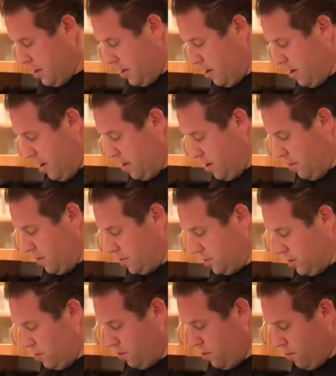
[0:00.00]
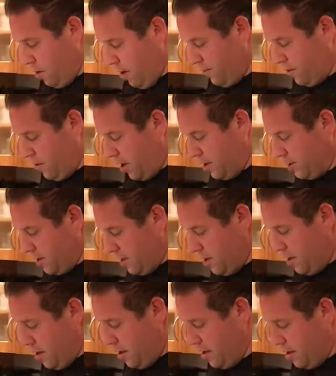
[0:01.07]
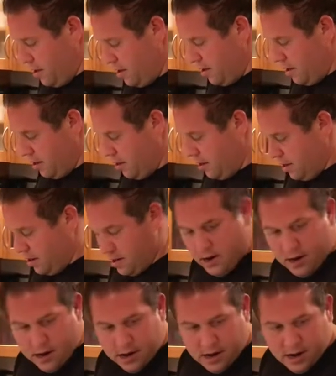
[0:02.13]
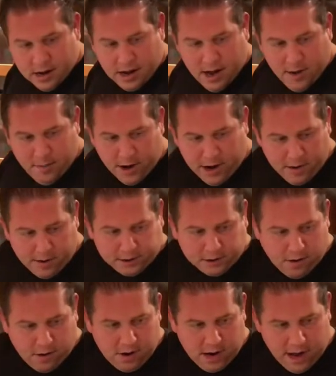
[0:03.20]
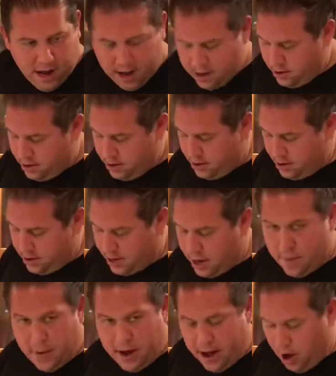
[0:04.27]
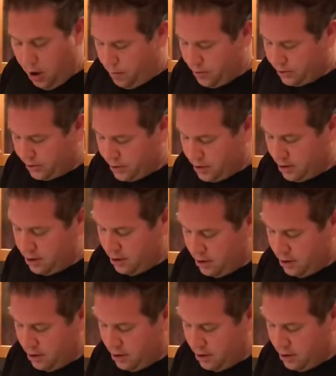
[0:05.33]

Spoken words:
Alright, then we're just gonna do a rough dice here. Hey buddy, what's going on? I got my helpers here.